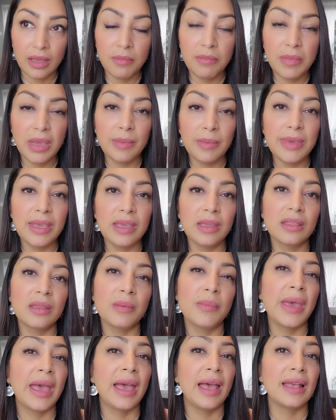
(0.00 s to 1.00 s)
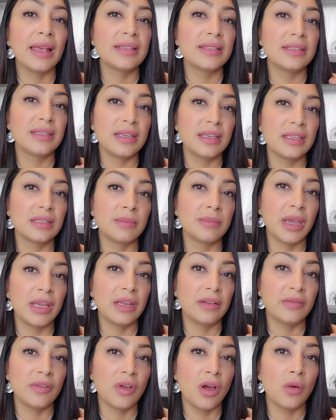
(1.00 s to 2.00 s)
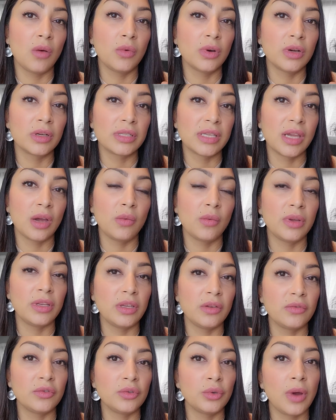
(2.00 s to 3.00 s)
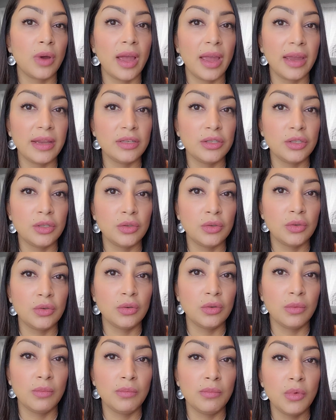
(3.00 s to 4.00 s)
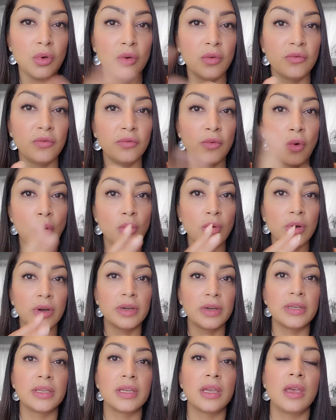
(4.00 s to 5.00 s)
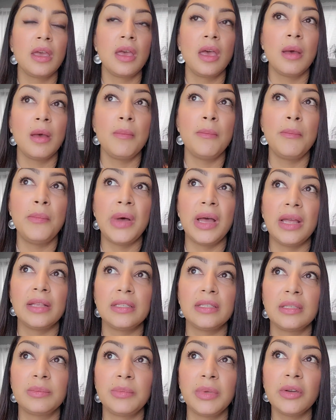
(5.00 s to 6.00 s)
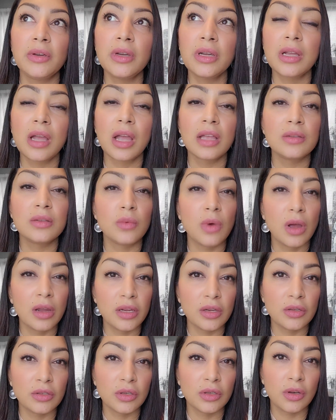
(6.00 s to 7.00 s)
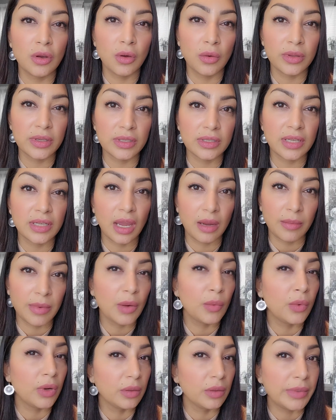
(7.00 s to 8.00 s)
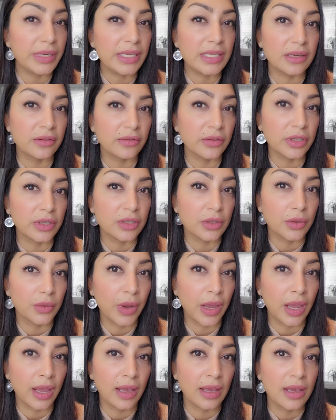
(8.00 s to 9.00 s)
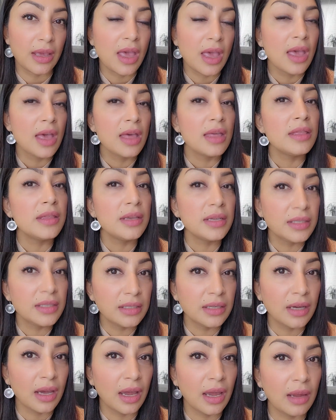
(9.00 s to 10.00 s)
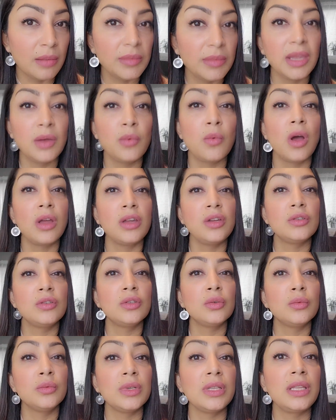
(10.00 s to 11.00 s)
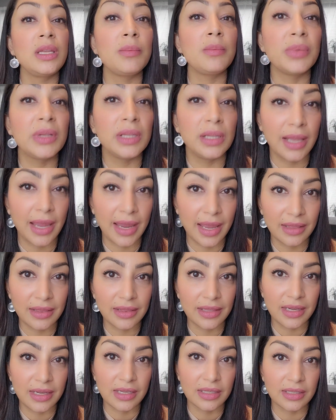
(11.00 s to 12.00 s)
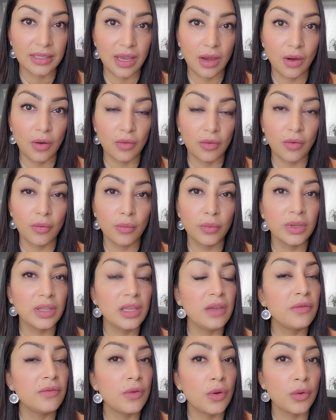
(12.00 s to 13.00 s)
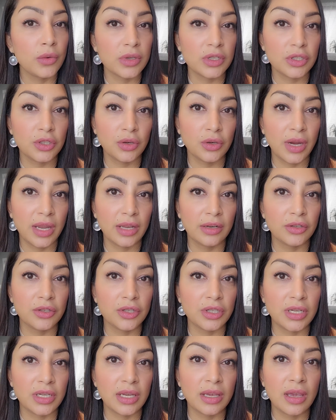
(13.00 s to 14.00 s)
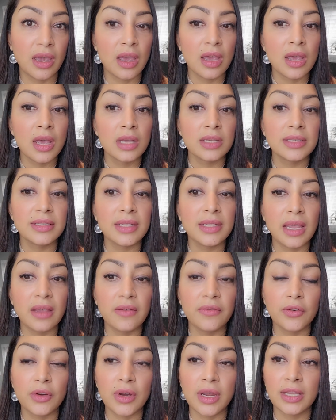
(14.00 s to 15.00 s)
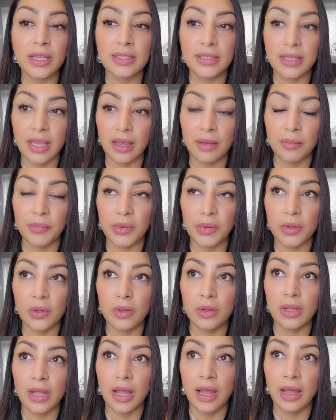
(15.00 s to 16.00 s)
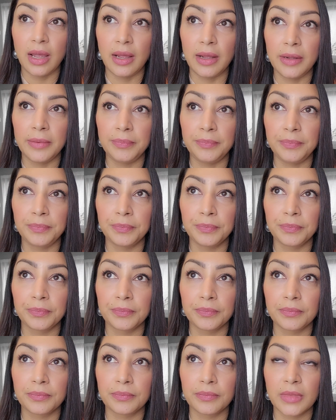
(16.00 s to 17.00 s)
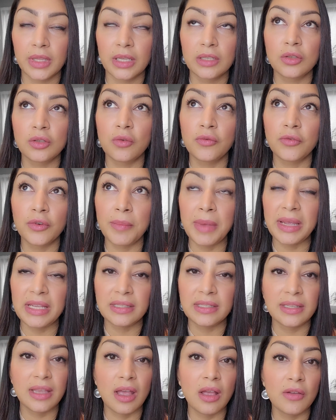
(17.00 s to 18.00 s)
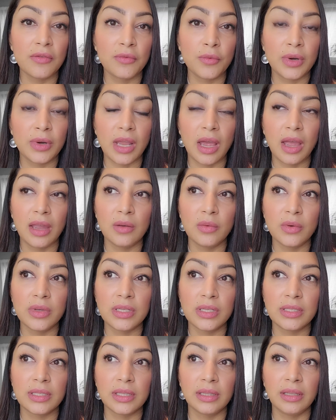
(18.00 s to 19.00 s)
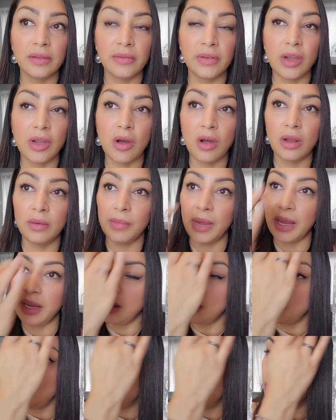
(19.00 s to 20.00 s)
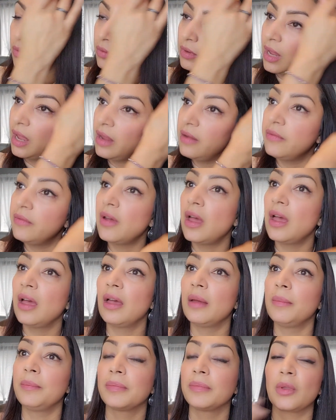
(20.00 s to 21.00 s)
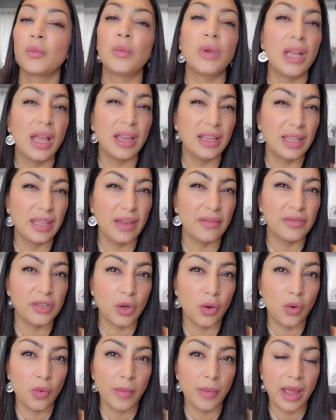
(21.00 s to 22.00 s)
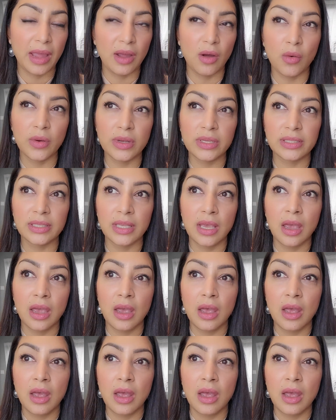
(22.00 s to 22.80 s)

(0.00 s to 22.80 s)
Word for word: maybe in the past, things might have not worked out when you've tried to move forward. But spirit guides want you to know this time it will be different, okay? This time, they want you to really plan things out. Really focus your energy. Say, for example... Um, So for myself, when I was living on my own, I've um, when I left home, I always,